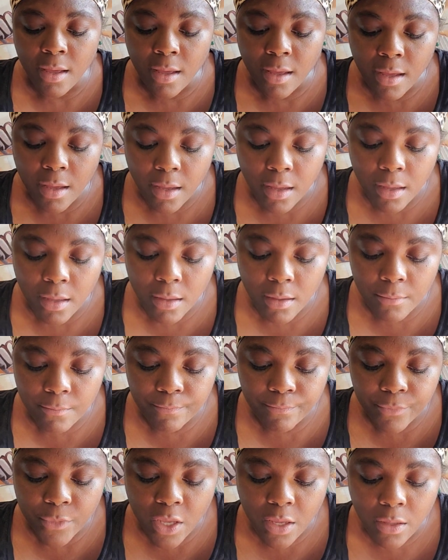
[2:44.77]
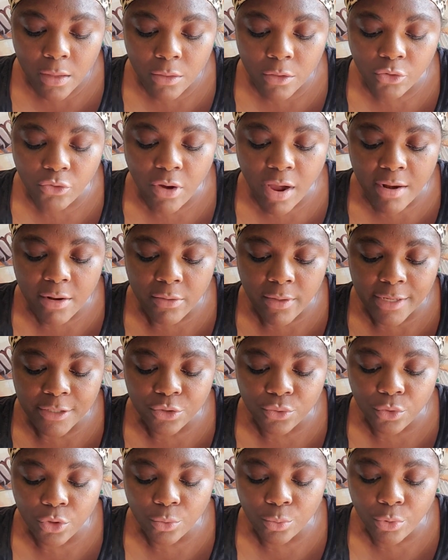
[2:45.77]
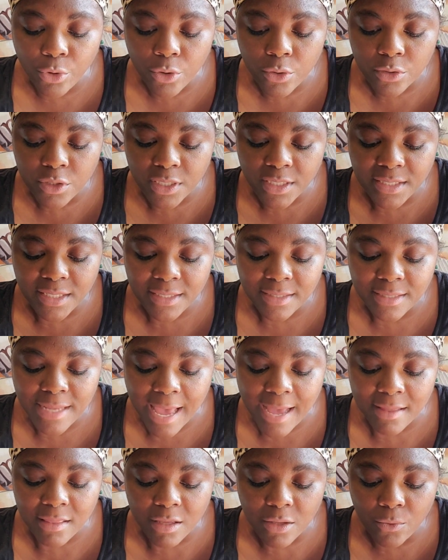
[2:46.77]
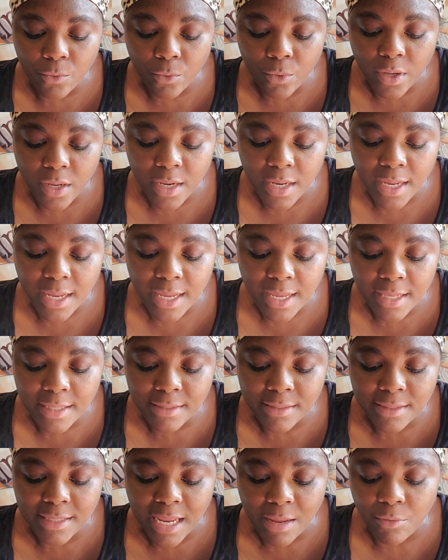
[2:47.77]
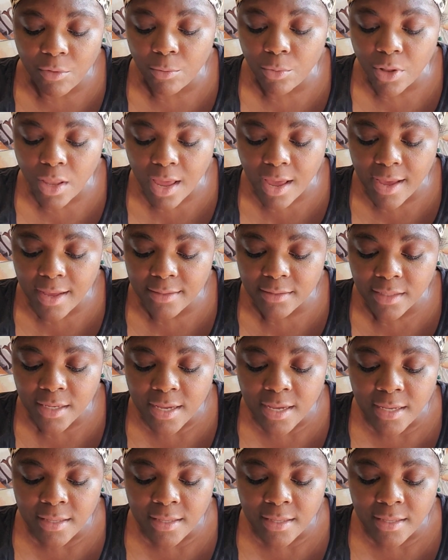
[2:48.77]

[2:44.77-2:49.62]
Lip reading: the chronological approach is exactly what its name implies: